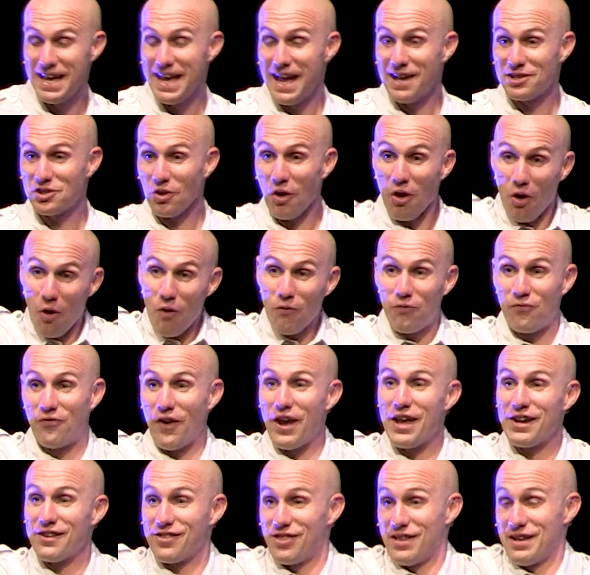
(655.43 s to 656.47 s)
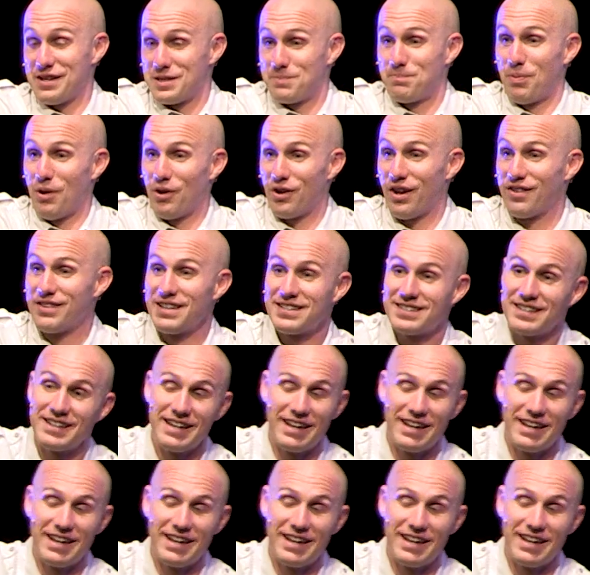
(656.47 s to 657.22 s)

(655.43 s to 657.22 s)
And so our whole faith is built on this.